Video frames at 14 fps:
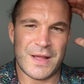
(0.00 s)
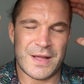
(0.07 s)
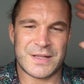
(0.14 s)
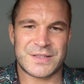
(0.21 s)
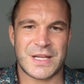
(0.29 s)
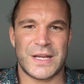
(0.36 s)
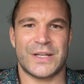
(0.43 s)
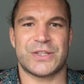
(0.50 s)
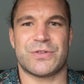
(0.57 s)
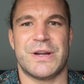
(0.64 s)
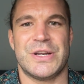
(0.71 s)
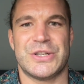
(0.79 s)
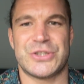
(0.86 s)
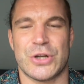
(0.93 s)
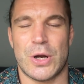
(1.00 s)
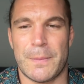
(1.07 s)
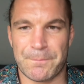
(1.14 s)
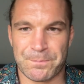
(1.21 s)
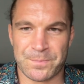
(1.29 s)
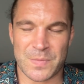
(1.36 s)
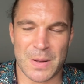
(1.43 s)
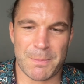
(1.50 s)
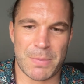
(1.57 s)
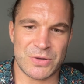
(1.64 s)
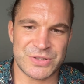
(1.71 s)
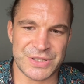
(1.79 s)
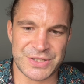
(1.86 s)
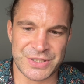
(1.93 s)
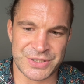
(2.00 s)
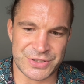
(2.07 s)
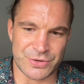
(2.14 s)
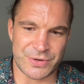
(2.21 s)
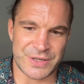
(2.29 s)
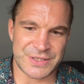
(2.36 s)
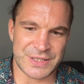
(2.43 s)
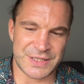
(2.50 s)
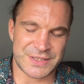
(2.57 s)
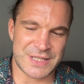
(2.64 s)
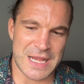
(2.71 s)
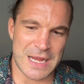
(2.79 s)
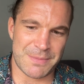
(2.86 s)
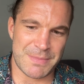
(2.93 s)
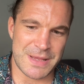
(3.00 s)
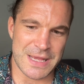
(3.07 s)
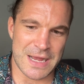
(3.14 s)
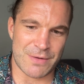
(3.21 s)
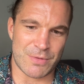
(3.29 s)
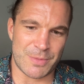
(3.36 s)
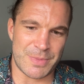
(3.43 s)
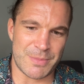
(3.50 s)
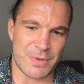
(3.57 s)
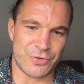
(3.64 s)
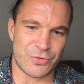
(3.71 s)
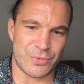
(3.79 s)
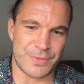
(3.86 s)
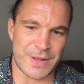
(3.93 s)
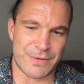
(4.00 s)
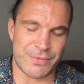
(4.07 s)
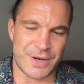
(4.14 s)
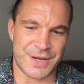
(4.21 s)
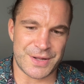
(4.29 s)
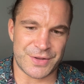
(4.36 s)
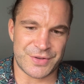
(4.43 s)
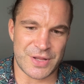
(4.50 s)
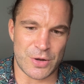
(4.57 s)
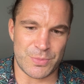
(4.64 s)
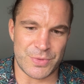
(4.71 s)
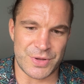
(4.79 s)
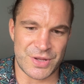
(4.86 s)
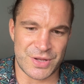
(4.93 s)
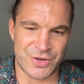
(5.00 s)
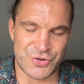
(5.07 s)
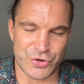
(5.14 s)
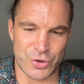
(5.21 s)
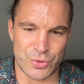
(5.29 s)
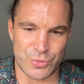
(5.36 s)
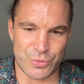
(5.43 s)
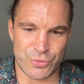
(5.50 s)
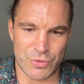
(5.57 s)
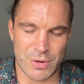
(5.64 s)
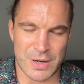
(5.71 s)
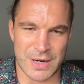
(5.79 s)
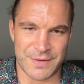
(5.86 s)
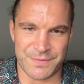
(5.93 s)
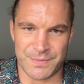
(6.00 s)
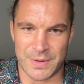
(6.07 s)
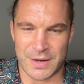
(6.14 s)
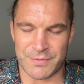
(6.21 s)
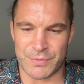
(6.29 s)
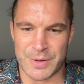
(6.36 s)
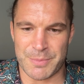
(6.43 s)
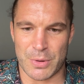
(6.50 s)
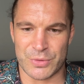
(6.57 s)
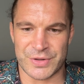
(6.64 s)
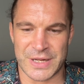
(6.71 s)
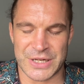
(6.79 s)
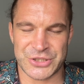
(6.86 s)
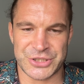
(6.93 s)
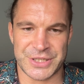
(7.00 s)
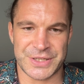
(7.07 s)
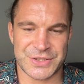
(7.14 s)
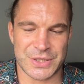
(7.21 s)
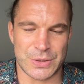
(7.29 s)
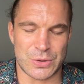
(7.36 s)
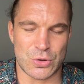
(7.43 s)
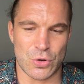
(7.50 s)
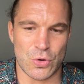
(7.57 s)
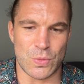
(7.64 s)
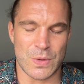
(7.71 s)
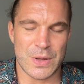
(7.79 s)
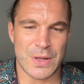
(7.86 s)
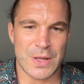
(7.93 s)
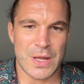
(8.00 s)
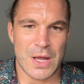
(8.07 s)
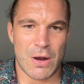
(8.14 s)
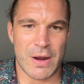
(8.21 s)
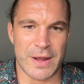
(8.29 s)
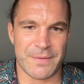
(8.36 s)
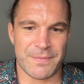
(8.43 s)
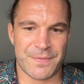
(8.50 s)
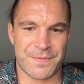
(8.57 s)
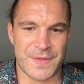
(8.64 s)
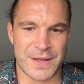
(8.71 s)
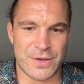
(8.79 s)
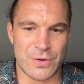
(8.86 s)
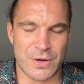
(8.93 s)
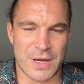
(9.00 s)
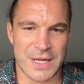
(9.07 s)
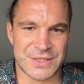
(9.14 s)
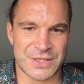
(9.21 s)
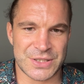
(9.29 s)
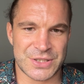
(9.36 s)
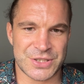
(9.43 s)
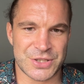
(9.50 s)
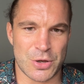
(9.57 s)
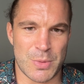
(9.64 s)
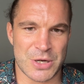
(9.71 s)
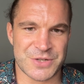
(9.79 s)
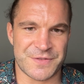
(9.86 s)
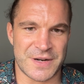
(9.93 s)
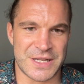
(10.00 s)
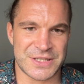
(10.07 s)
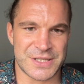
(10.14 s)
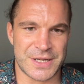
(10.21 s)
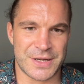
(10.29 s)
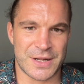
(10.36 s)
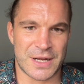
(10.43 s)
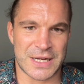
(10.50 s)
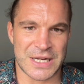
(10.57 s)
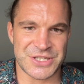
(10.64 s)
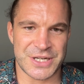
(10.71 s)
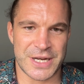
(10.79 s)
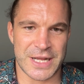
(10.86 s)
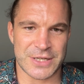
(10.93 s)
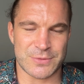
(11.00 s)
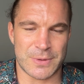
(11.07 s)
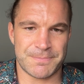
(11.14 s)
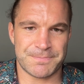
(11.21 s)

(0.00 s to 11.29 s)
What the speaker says: Take a screenshot, post it to your stories, tag me at Rugby Muscle. That really does help the show grow. I love reposting that shit. So cool. All right. Thank you guys so much for listening. I'll catch you in the next one.